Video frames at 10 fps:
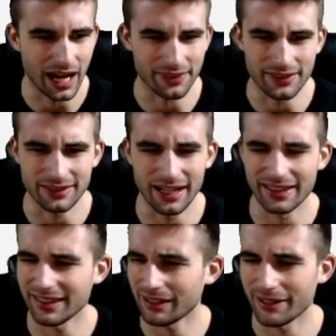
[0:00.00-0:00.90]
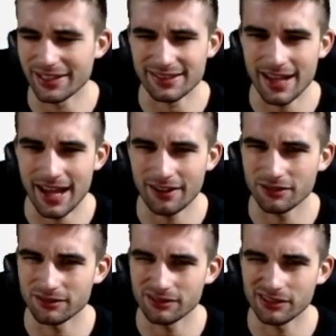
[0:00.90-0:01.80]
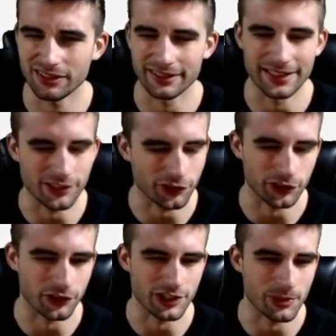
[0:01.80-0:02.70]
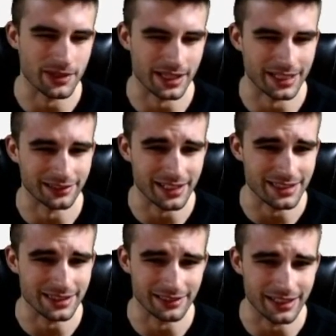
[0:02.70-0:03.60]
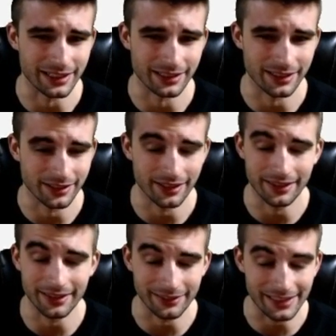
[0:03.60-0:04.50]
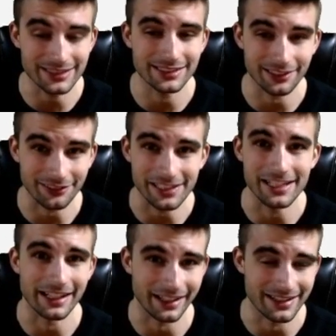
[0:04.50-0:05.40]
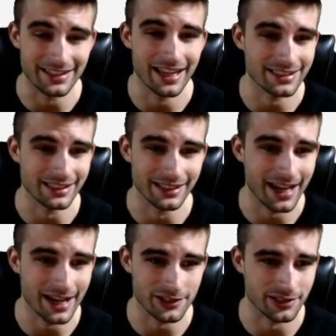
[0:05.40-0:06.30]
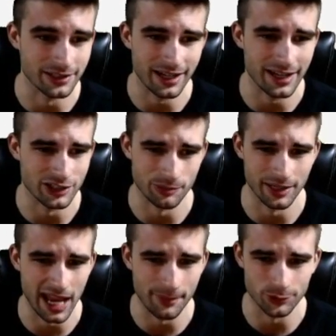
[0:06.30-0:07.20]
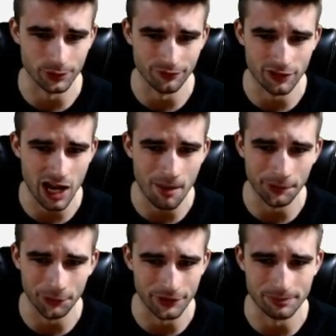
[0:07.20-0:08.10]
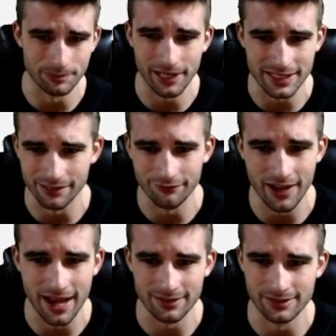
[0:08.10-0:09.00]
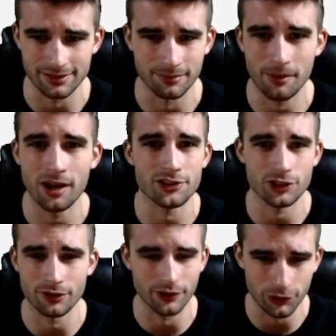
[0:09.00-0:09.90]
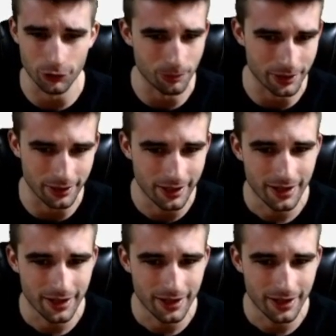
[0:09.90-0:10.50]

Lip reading: I think I read a stat earlier this week that he leads the league in contested catches, and the guy's just been absolutely phenomenal. He's blazing fast. He's a monster of a human.